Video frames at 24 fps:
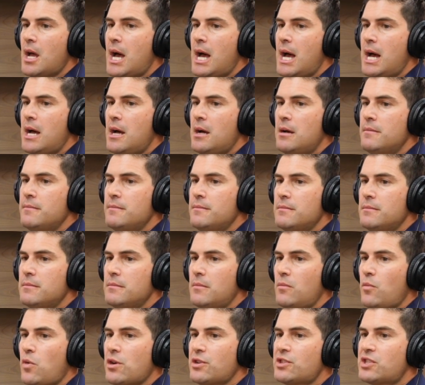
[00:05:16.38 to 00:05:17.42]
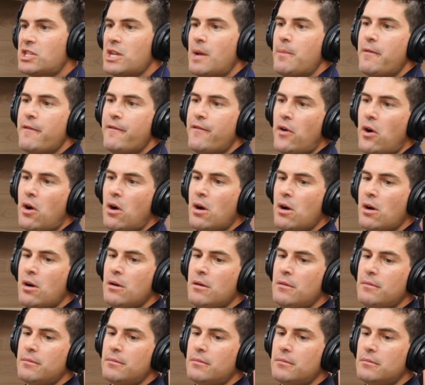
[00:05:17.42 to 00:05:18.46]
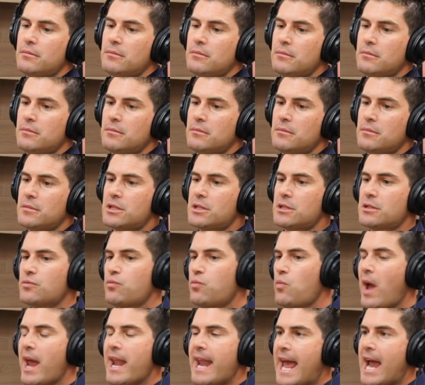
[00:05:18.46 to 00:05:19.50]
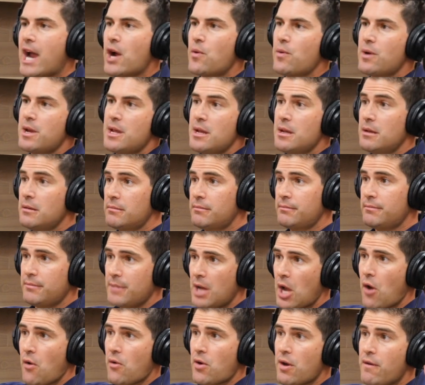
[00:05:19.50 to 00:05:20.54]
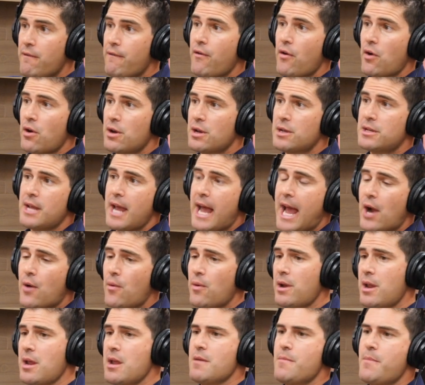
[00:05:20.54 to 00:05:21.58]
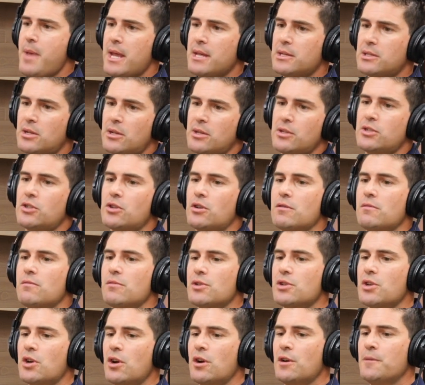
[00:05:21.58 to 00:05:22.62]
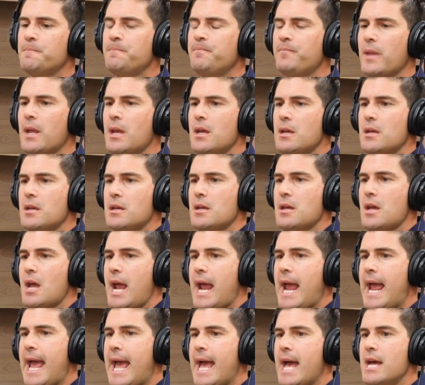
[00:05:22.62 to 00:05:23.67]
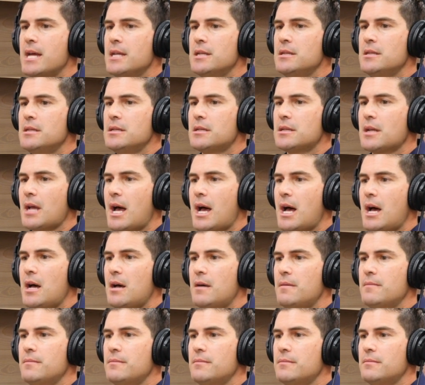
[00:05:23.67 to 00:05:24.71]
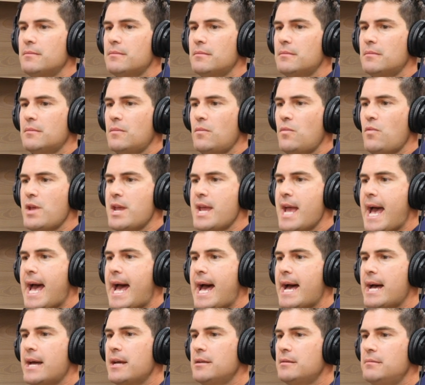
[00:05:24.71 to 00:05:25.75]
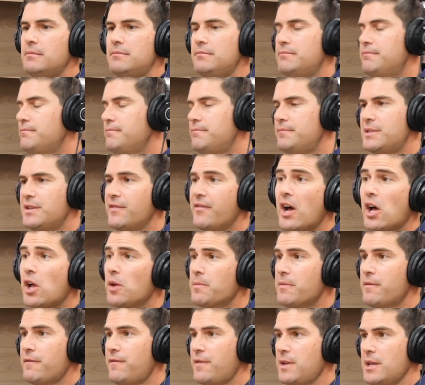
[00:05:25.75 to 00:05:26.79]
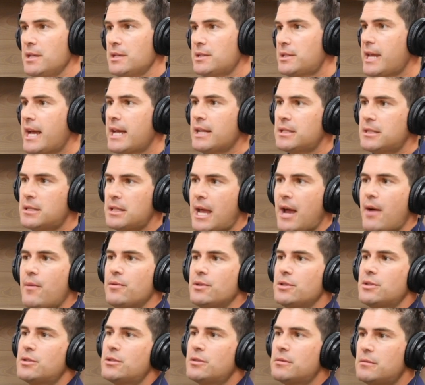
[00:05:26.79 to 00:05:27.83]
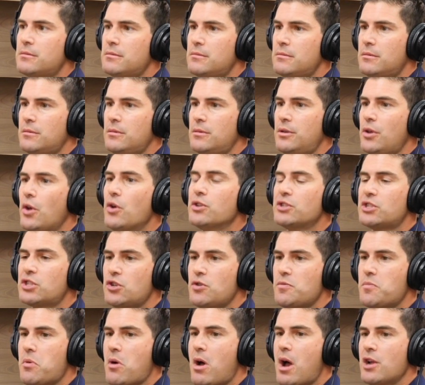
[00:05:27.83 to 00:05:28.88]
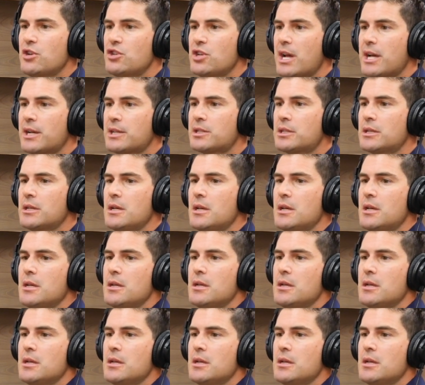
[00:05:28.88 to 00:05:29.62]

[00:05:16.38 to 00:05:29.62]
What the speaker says: Where some of our sweat equity, converted to equity based on a certain return. And we had development fees. That was those two projects.